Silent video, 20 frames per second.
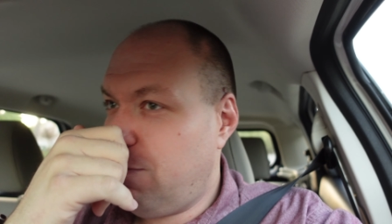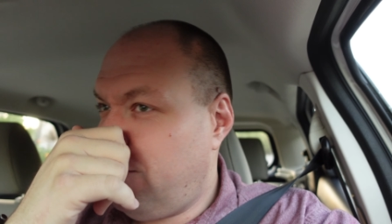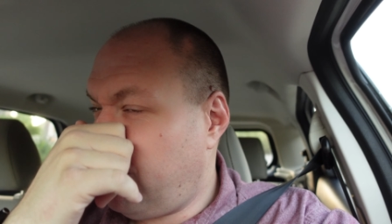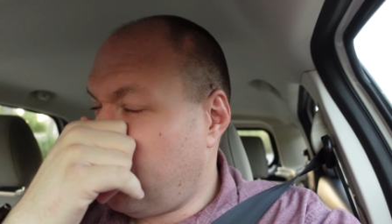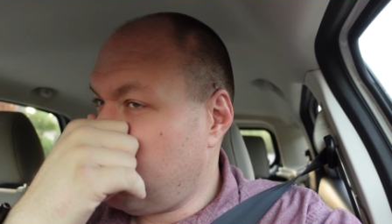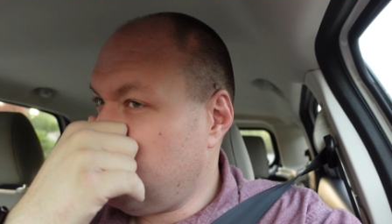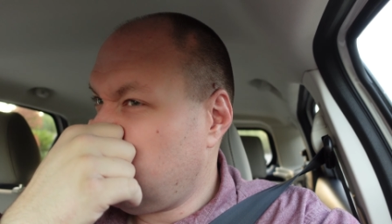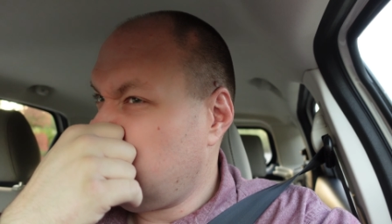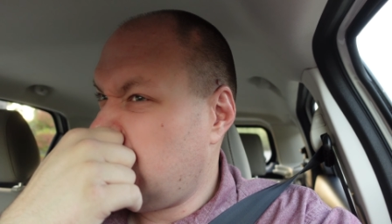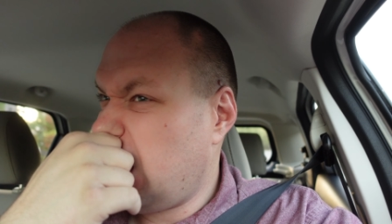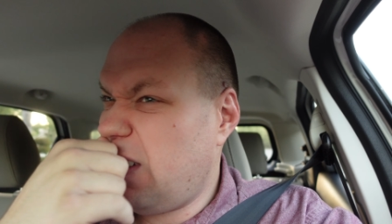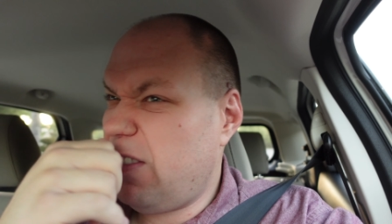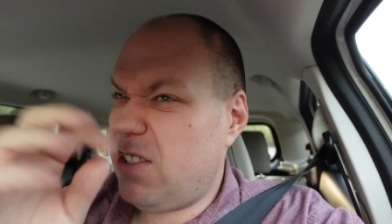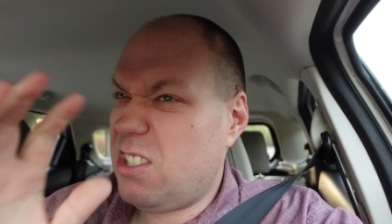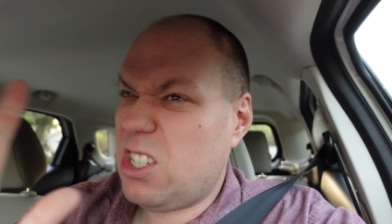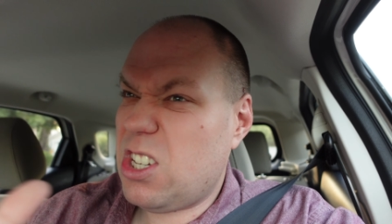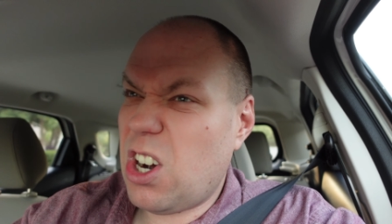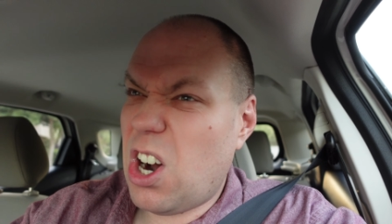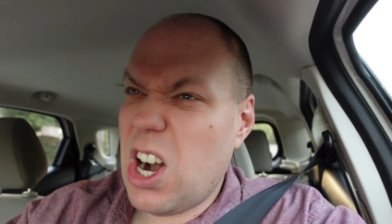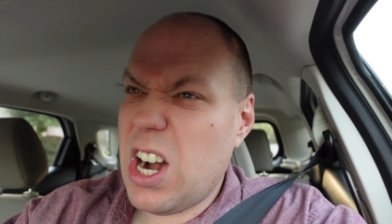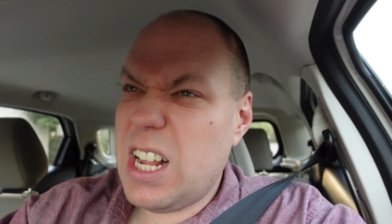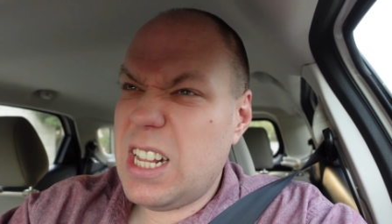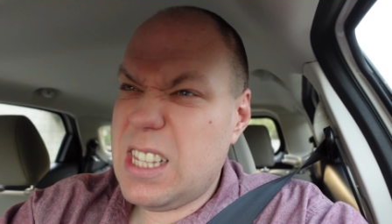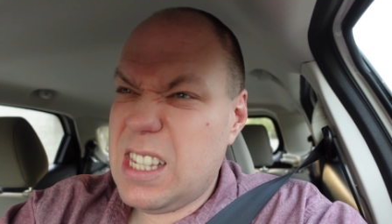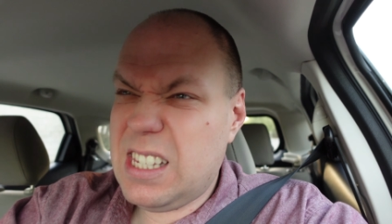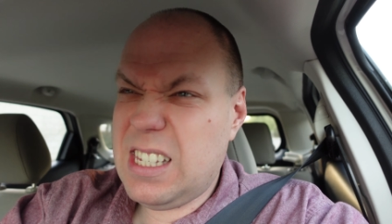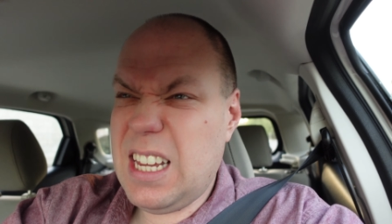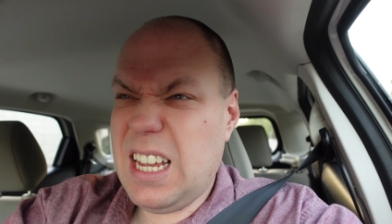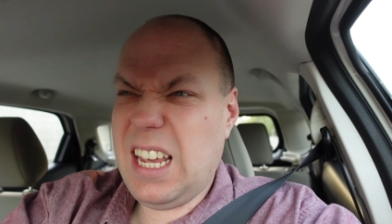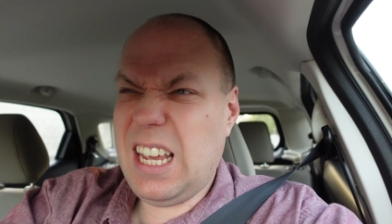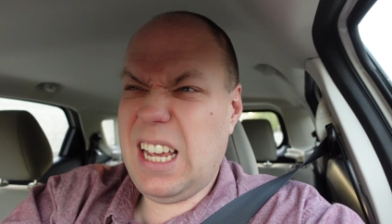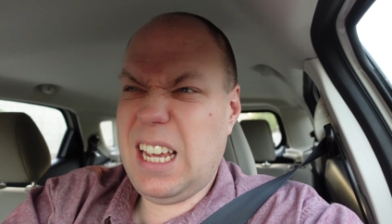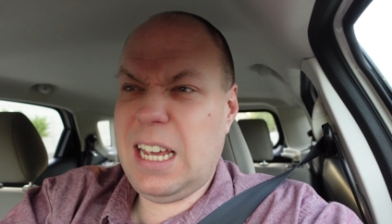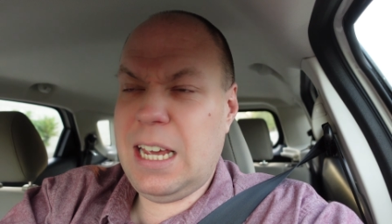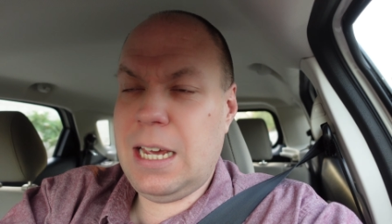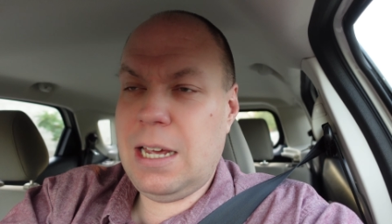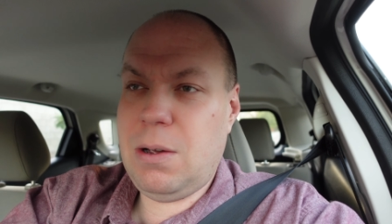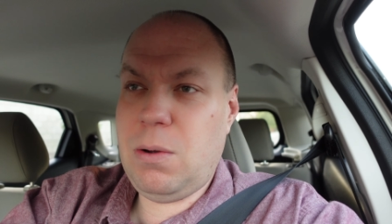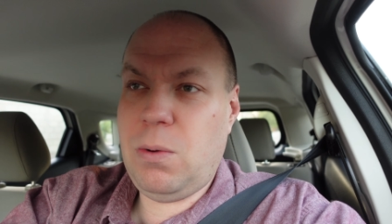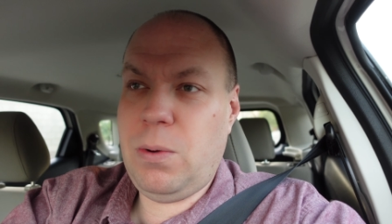Folks have started seeing
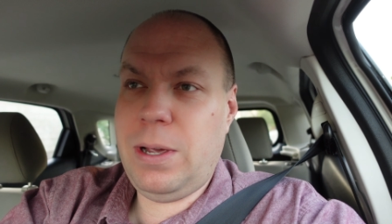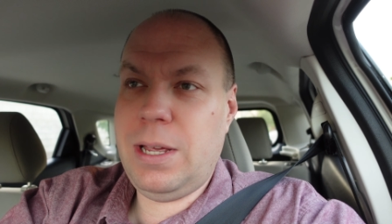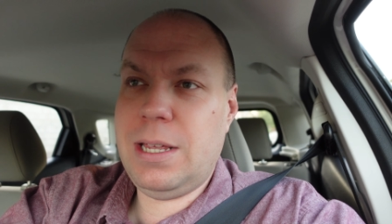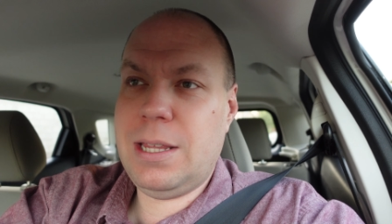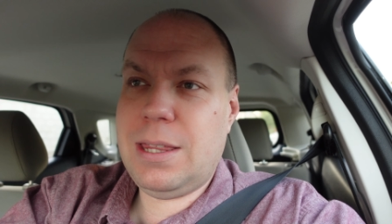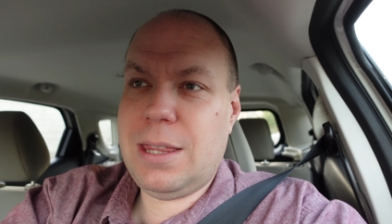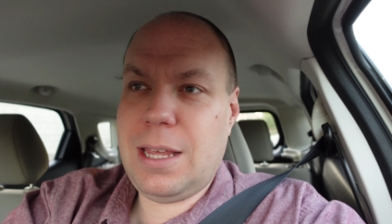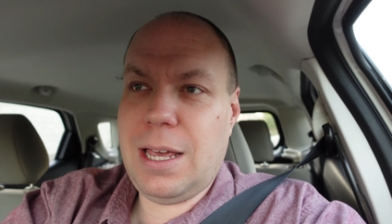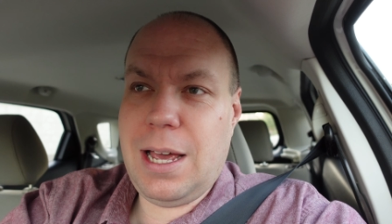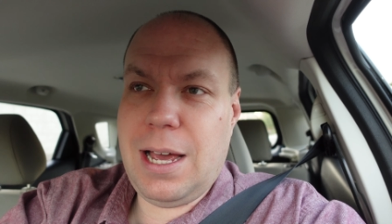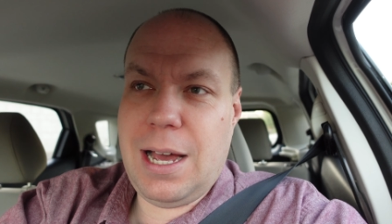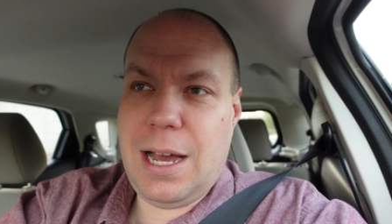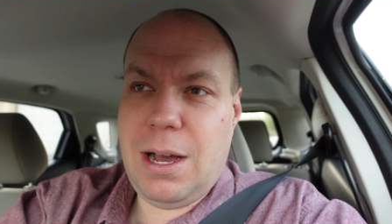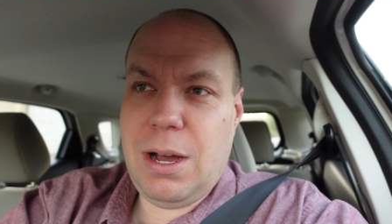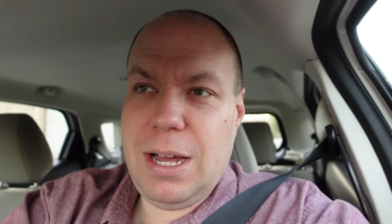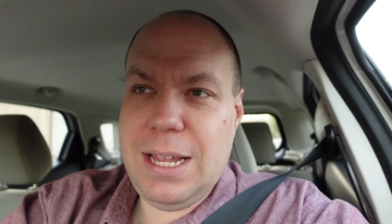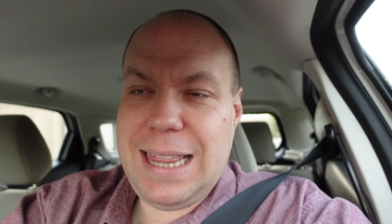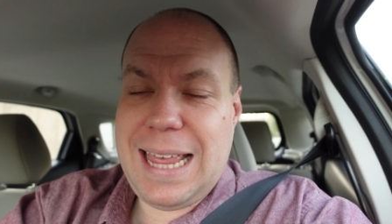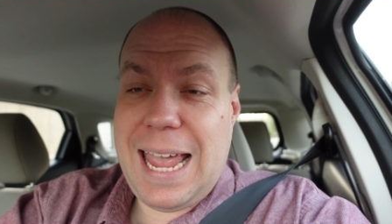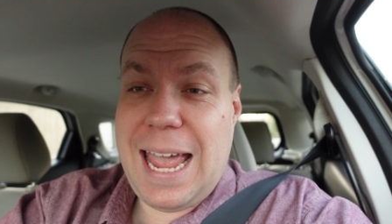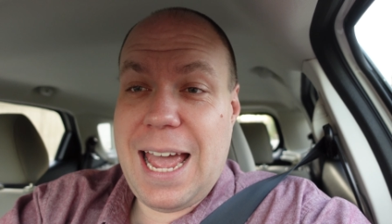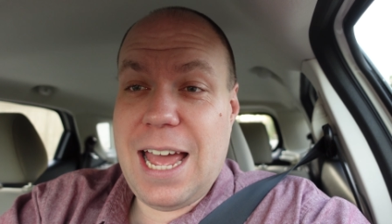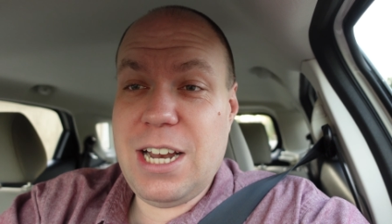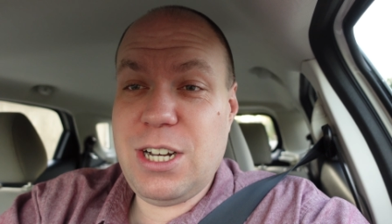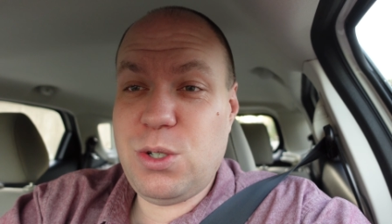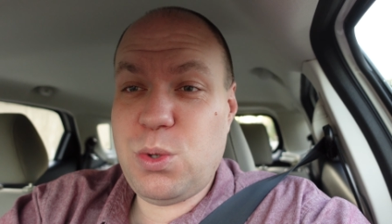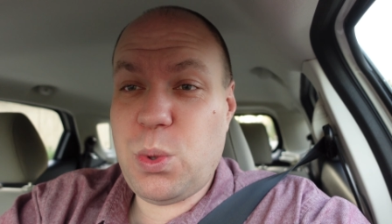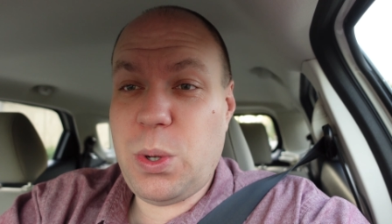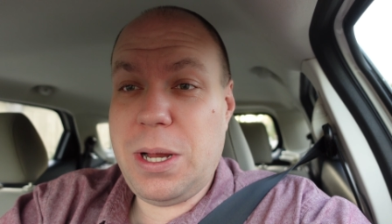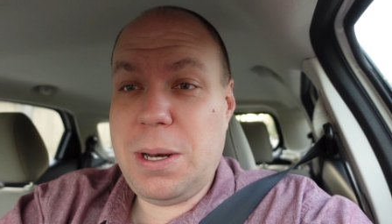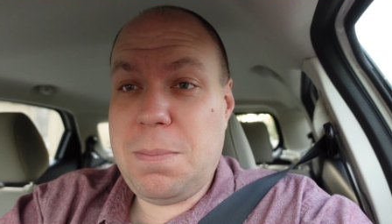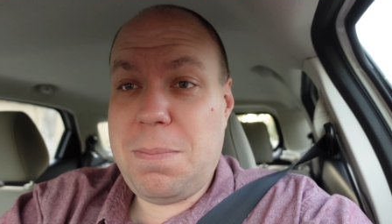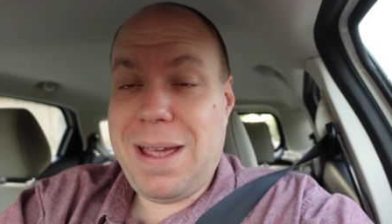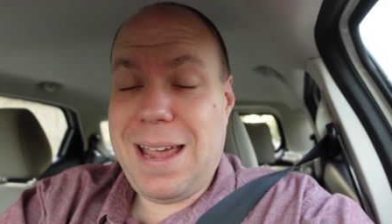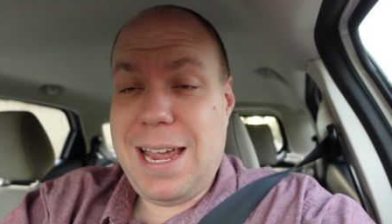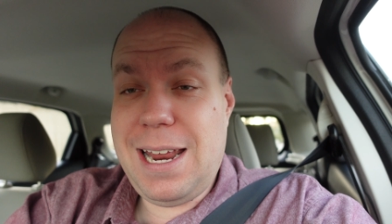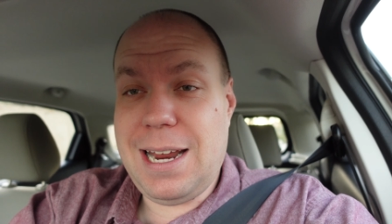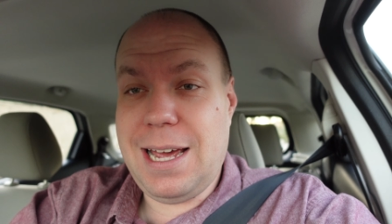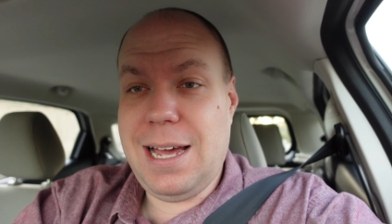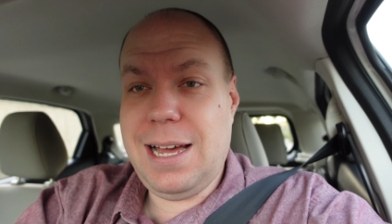it with uh, the Android
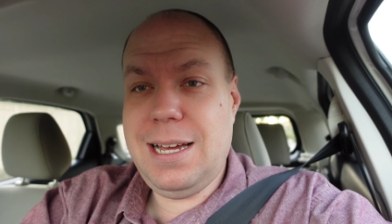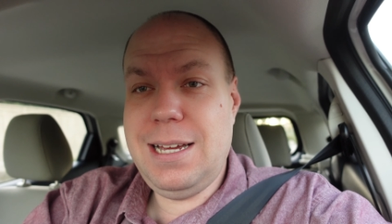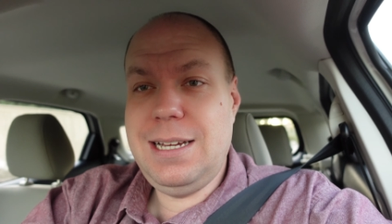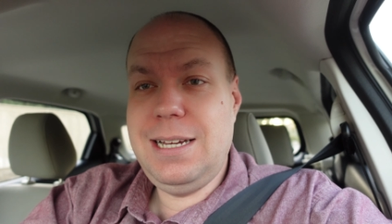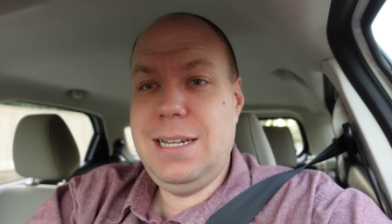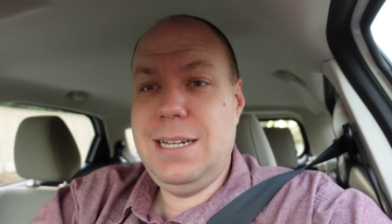beta.